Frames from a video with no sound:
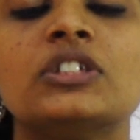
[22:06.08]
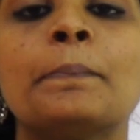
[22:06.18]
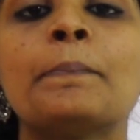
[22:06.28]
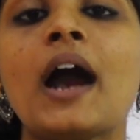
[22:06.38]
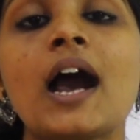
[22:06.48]
the
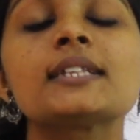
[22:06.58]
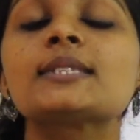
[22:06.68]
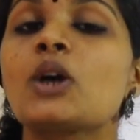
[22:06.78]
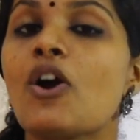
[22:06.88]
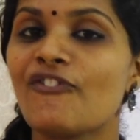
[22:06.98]

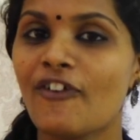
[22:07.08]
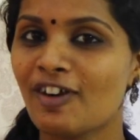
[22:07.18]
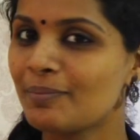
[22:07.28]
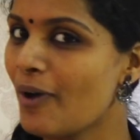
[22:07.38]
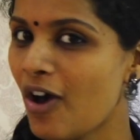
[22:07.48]
parts of
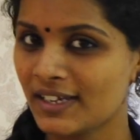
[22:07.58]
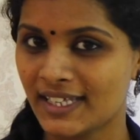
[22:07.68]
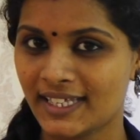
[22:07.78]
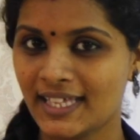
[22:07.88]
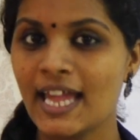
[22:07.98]
our
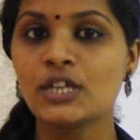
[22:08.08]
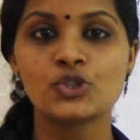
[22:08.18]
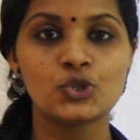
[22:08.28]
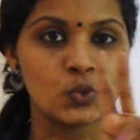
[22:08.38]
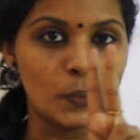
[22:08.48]
body.
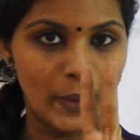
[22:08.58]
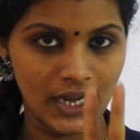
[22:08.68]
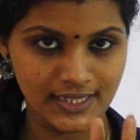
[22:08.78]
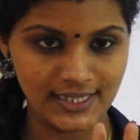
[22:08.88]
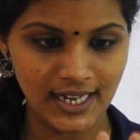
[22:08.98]
Two
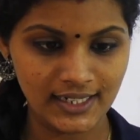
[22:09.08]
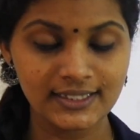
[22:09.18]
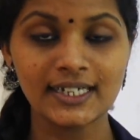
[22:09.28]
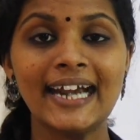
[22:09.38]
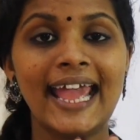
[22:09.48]
parts are
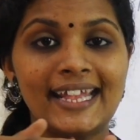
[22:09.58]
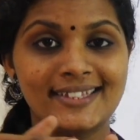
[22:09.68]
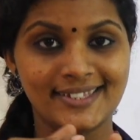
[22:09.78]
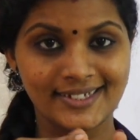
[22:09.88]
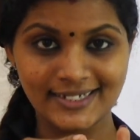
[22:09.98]
there,
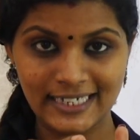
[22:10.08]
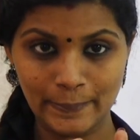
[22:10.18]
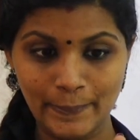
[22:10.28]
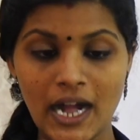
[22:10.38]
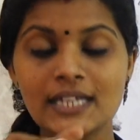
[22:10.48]
external
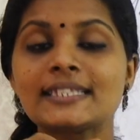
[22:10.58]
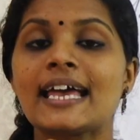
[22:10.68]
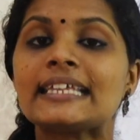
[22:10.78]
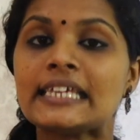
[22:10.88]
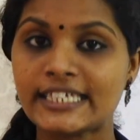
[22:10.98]
parts
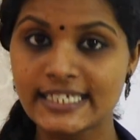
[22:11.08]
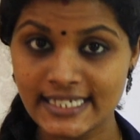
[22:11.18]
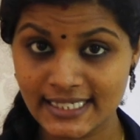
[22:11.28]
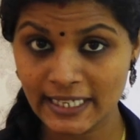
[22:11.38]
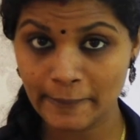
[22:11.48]
and
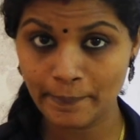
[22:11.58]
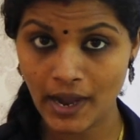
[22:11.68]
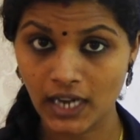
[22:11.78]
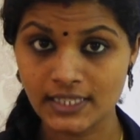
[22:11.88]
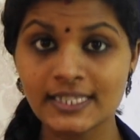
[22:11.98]
internal
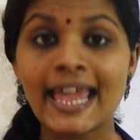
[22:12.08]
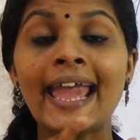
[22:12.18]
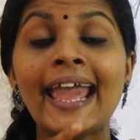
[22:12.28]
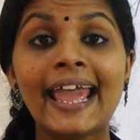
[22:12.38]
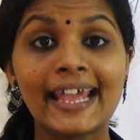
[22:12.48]
parts.
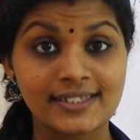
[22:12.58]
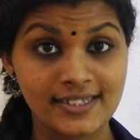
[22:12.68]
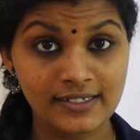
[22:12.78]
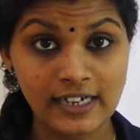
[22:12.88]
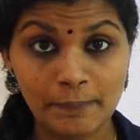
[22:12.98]

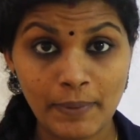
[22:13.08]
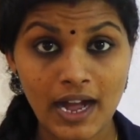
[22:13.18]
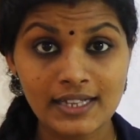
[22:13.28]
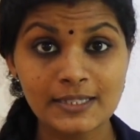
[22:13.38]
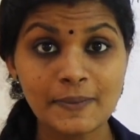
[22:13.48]
External
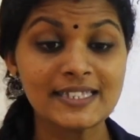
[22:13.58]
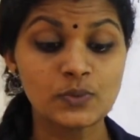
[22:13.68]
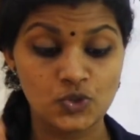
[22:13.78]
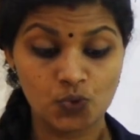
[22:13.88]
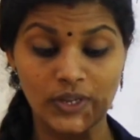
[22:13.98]
parts means
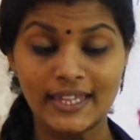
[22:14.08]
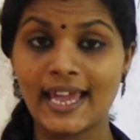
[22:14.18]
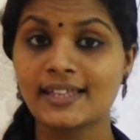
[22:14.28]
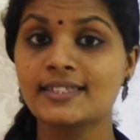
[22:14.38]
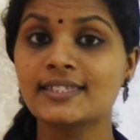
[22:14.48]
which we
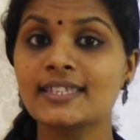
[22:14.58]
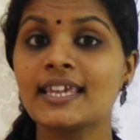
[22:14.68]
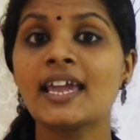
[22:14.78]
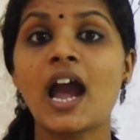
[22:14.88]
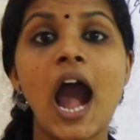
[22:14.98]
can
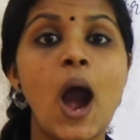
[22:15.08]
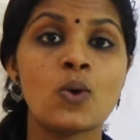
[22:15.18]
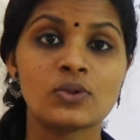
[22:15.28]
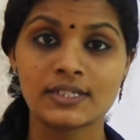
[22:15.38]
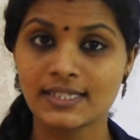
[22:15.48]
see
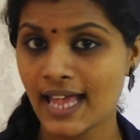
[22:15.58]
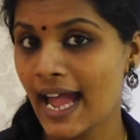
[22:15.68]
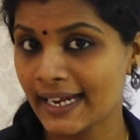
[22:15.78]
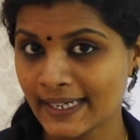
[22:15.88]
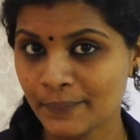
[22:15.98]

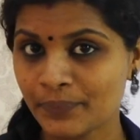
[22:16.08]
outside.